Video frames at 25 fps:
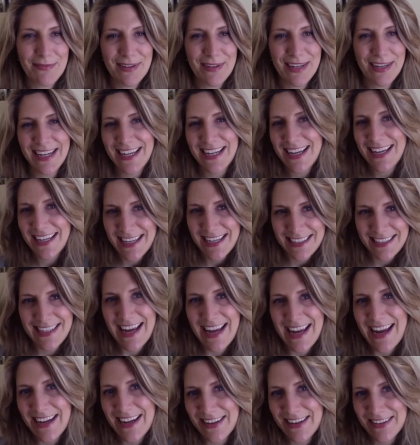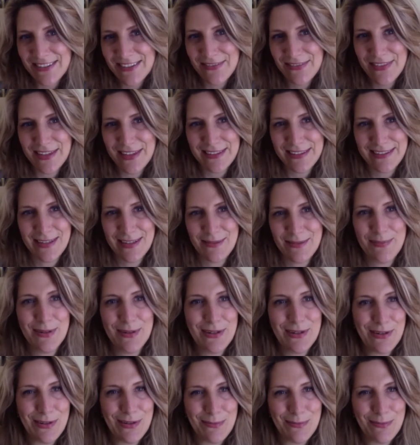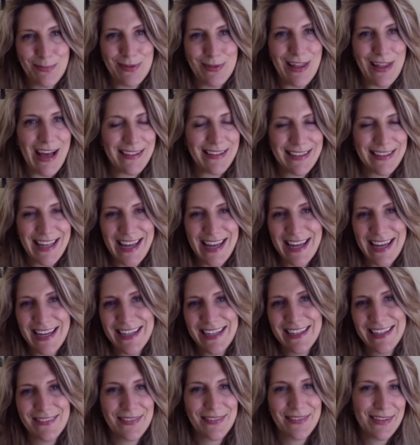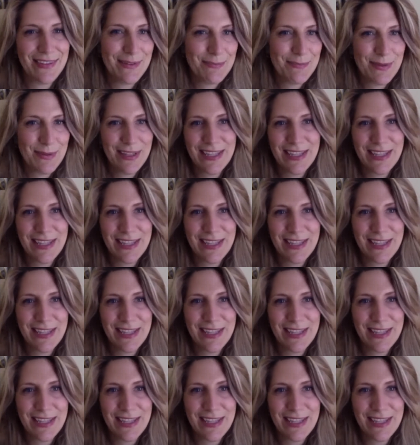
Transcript: but I got kind of tired of the typical plot line of the